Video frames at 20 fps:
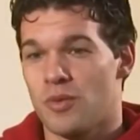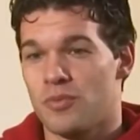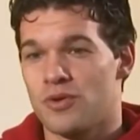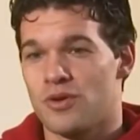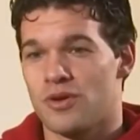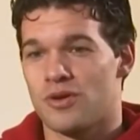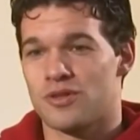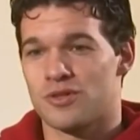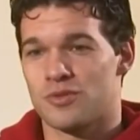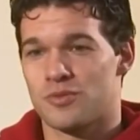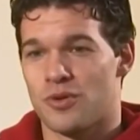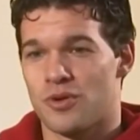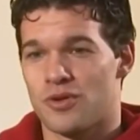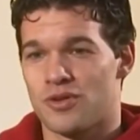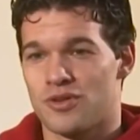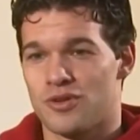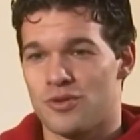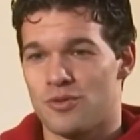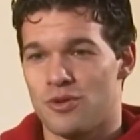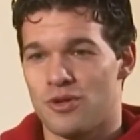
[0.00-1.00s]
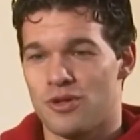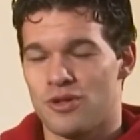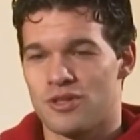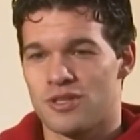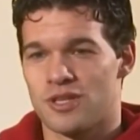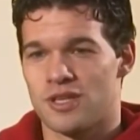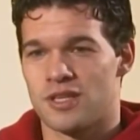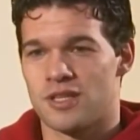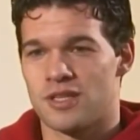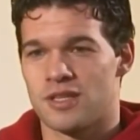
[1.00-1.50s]
popular sport in the
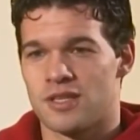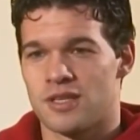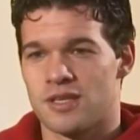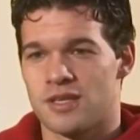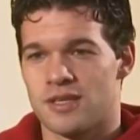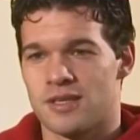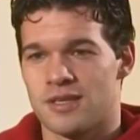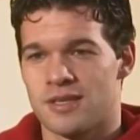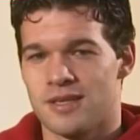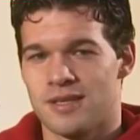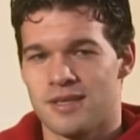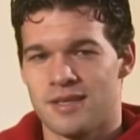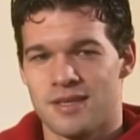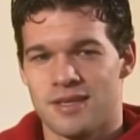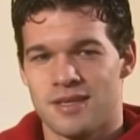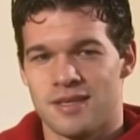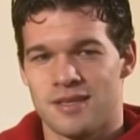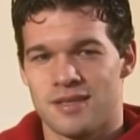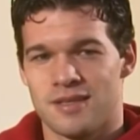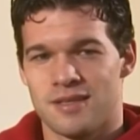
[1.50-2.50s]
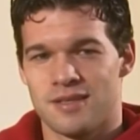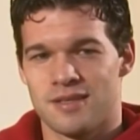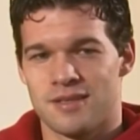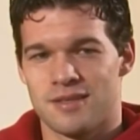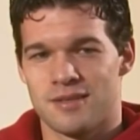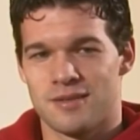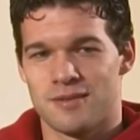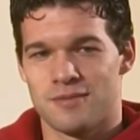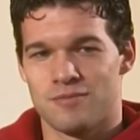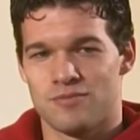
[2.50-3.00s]
world, and
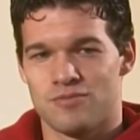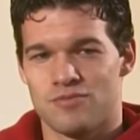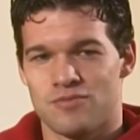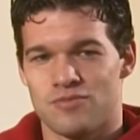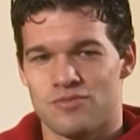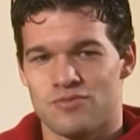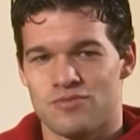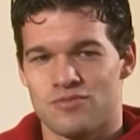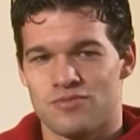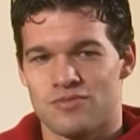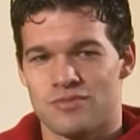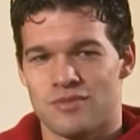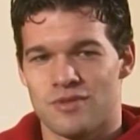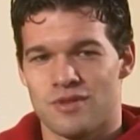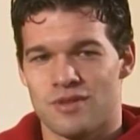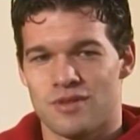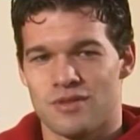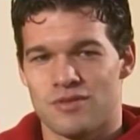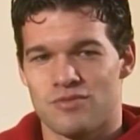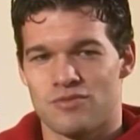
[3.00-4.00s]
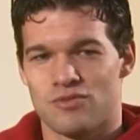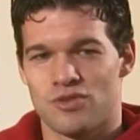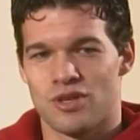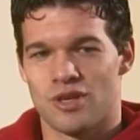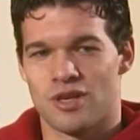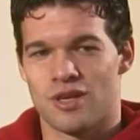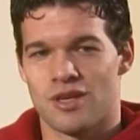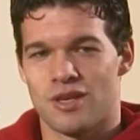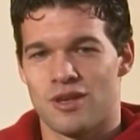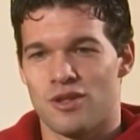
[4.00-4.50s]
a
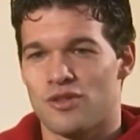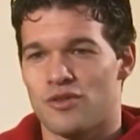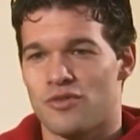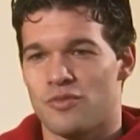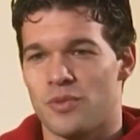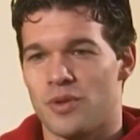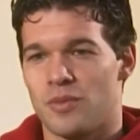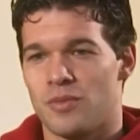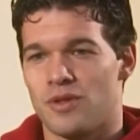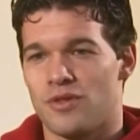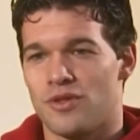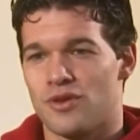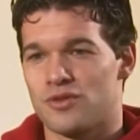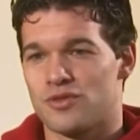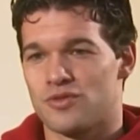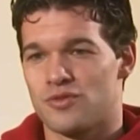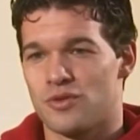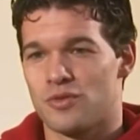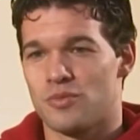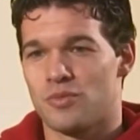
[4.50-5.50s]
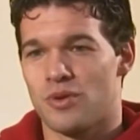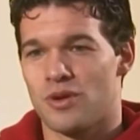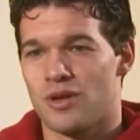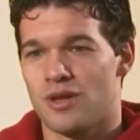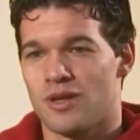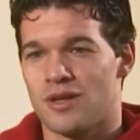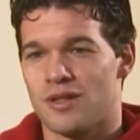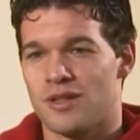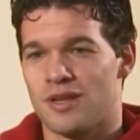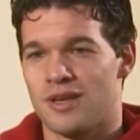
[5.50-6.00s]
lot of people know
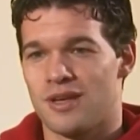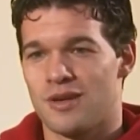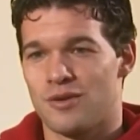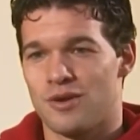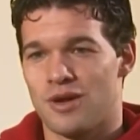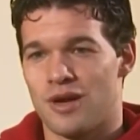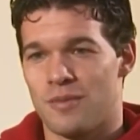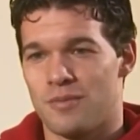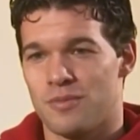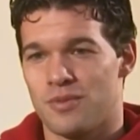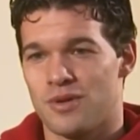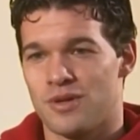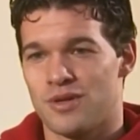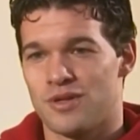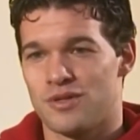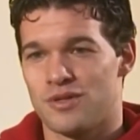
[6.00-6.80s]
footballer. They look up